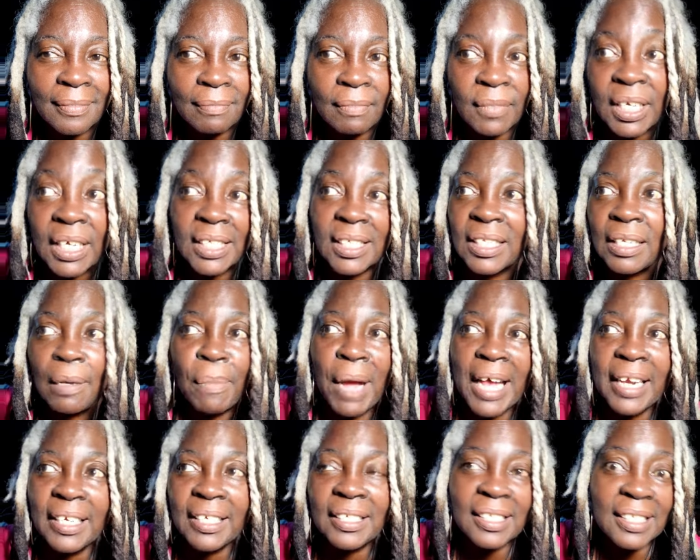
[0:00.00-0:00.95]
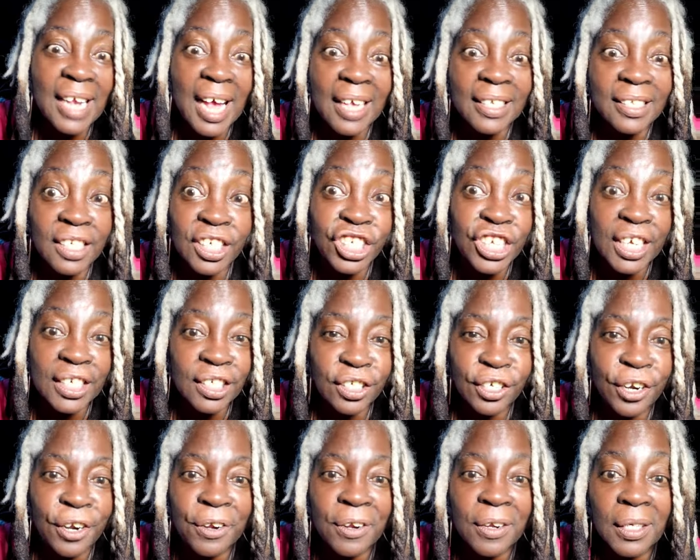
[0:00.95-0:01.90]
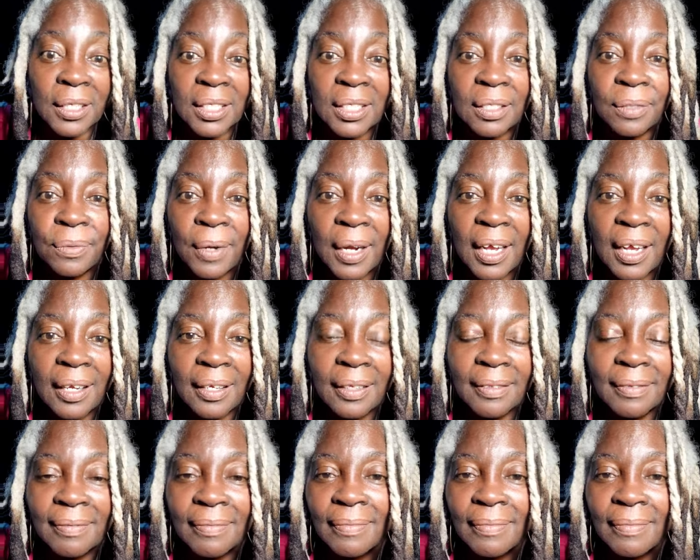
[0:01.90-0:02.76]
because somebody decides to change the currency, right?